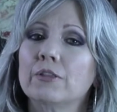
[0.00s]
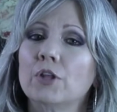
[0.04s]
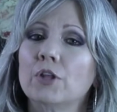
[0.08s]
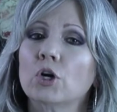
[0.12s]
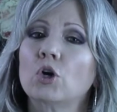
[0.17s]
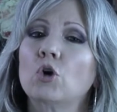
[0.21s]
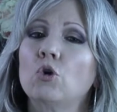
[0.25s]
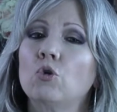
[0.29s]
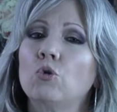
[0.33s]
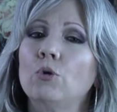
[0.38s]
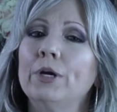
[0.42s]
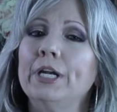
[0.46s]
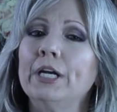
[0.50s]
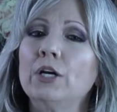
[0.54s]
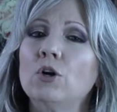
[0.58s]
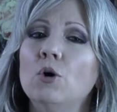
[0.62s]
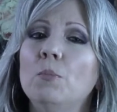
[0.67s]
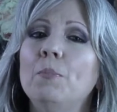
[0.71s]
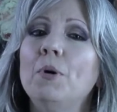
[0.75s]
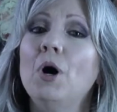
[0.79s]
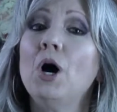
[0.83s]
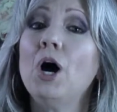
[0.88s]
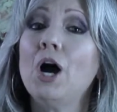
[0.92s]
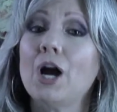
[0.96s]
the critical
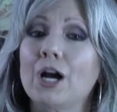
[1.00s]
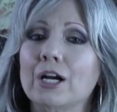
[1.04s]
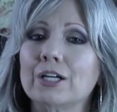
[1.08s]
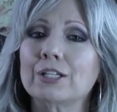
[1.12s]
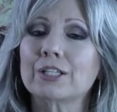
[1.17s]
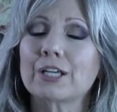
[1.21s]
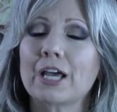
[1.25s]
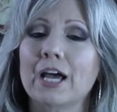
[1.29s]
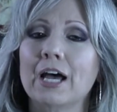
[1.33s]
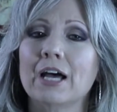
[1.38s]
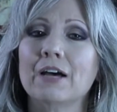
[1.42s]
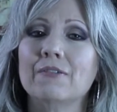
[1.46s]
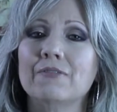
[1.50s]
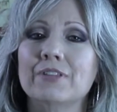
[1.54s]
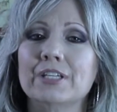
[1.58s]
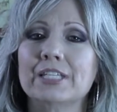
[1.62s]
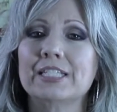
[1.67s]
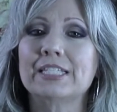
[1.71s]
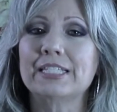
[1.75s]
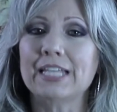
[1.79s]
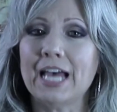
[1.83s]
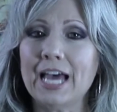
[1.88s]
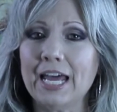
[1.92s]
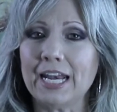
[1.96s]
part of the
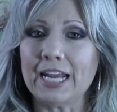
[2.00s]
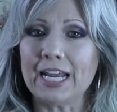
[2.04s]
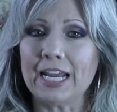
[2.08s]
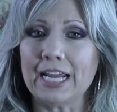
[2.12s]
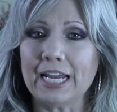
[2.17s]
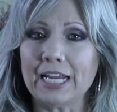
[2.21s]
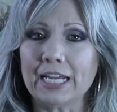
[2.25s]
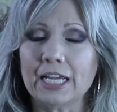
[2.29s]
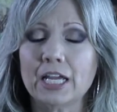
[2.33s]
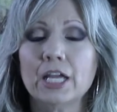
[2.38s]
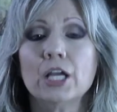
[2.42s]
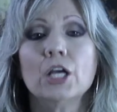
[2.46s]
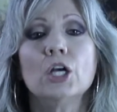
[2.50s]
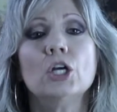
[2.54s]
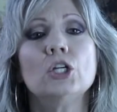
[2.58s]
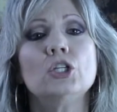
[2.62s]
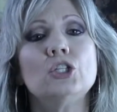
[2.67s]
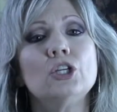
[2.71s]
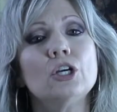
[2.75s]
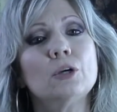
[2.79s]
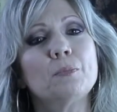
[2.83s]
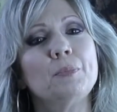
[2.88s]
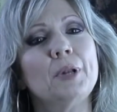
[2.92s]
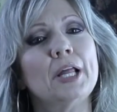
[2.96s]
setting
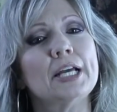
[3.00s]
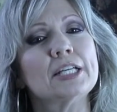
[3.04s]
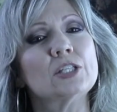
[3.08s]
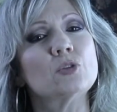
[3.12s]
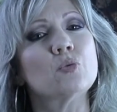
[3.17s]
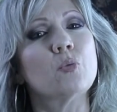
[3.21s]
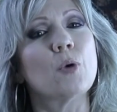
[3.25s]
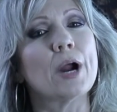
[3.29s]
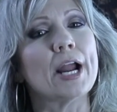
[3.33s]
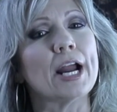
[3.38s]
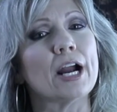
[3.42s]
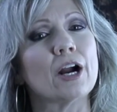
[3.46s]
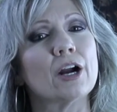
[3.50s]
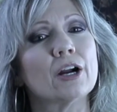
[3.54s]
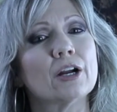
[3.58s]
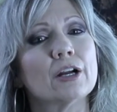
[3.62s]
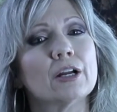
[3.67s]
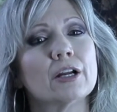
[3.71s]
took place where?